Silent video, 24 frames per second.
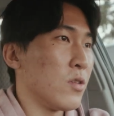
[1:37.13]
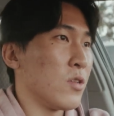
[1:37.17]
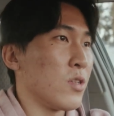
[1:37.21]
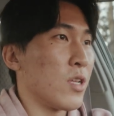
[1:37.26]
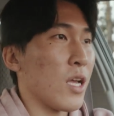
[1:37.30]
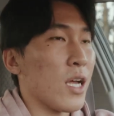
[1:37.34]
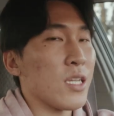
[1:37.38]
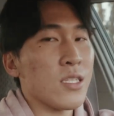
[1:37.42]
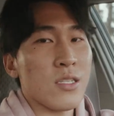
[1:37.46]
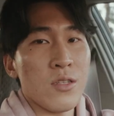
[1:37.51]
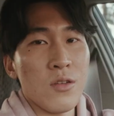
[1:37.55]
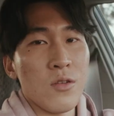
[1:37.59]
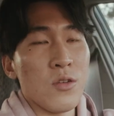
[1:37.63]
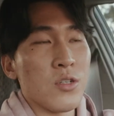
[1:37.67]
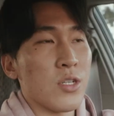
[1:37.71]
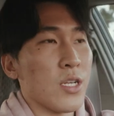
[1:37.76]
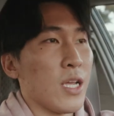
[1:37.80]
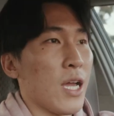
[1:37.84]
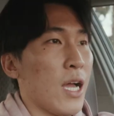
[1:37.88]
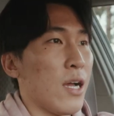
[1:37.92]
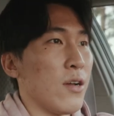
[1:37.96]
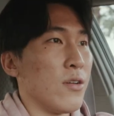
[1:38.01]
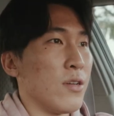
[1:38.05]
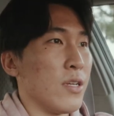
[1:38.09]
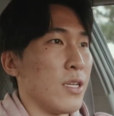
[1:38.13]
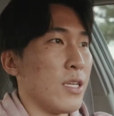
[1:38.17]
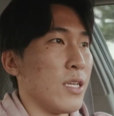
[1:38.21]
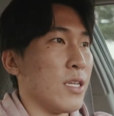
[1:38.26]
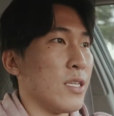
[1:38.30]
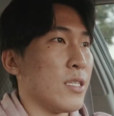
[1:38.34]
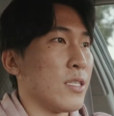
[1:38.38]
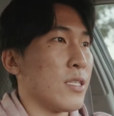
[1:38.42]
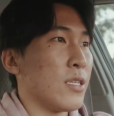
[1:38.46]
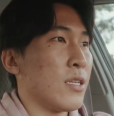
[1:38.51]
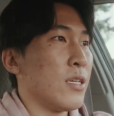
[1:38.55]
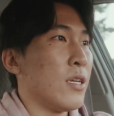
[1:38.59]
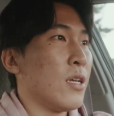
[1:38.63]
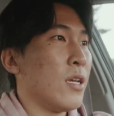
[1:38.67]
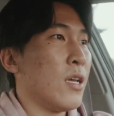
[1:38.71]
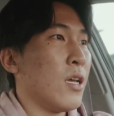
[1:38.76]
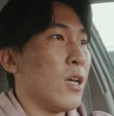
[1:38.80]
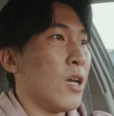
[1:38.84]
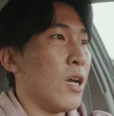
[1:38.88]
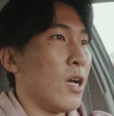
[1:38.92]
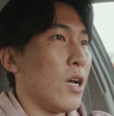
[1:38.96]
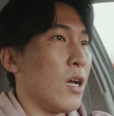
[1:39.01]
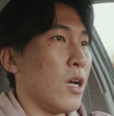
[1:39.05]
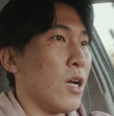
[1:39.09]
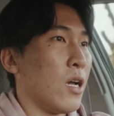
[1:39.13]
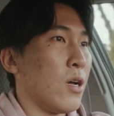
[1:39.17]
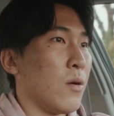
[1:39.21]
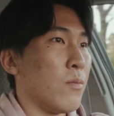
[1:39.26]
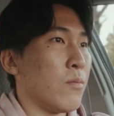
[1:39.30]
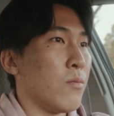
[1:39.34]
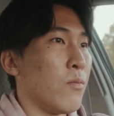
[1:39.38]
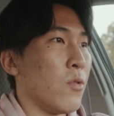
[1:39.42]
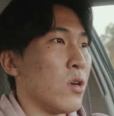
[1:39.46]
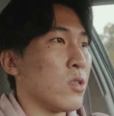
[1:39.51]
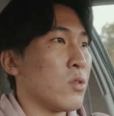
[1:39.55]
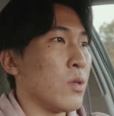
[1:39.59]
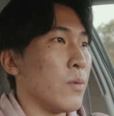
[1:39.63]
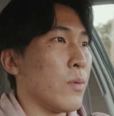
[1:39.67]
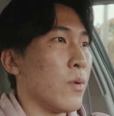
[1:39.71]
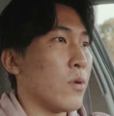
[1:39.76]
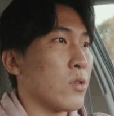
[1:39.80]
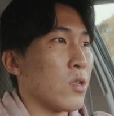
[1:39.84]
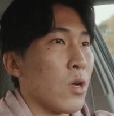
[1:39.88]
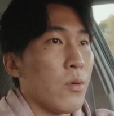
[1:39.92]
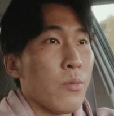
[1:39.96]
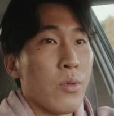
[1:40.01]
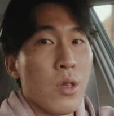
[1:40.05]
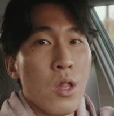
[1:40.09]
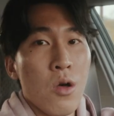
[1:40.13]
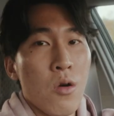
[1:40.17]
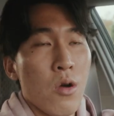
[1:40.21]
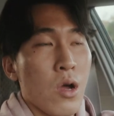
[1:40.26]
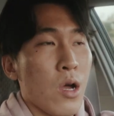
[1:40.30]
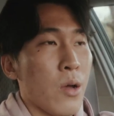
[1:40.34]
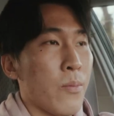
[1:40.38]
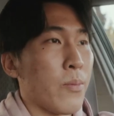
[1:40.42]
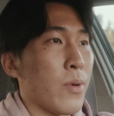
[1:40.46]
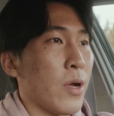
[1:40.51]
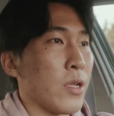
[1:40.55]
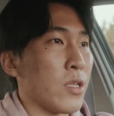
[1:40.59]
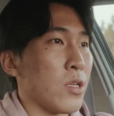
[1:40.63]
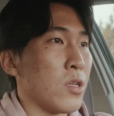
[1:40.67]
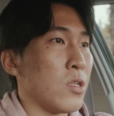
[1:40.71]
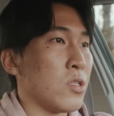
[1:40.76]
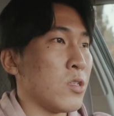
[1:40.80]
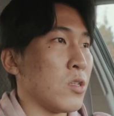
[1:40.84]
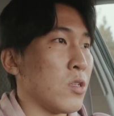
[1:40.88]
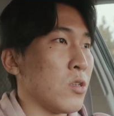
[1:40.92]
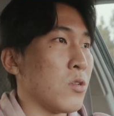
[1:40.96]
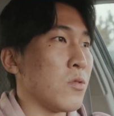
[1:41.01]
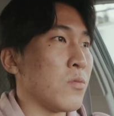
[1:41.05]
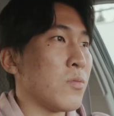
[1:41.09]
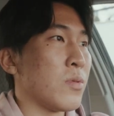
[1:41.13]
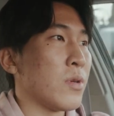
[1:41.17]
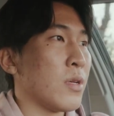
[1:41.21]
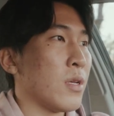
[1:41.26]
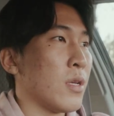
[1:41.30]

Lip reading: That's usually how it is. Most people don't blow up on YouTube.